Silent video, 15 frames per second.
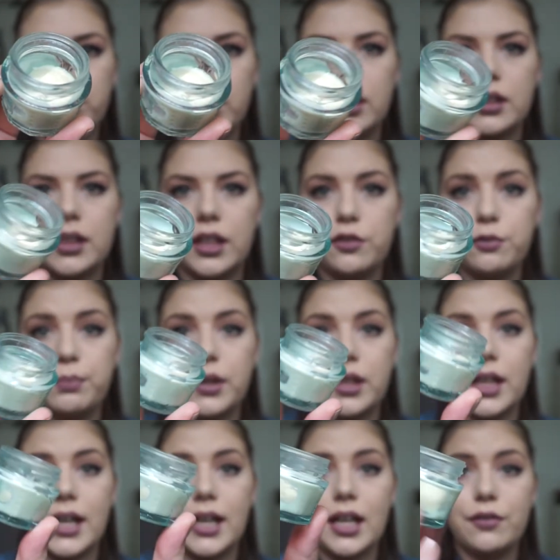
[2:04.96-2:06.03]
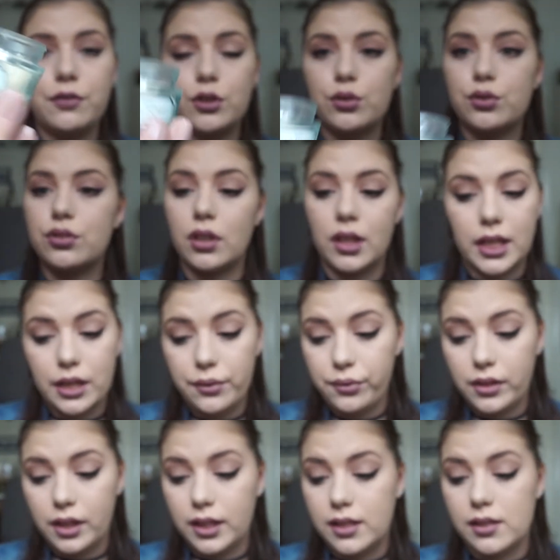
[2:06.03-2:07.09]
product left, but I have used
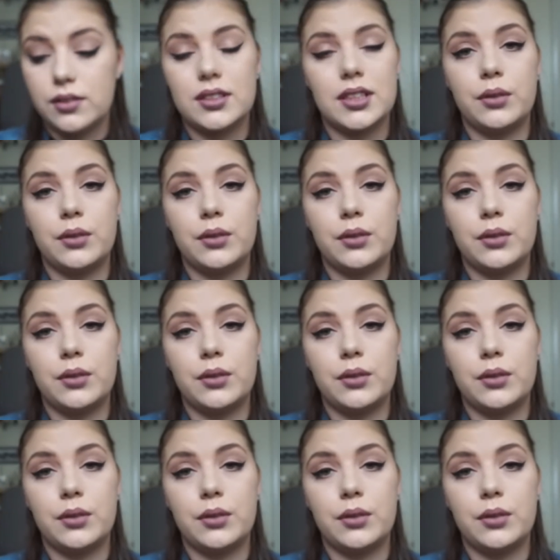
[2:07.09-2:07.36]
everything else.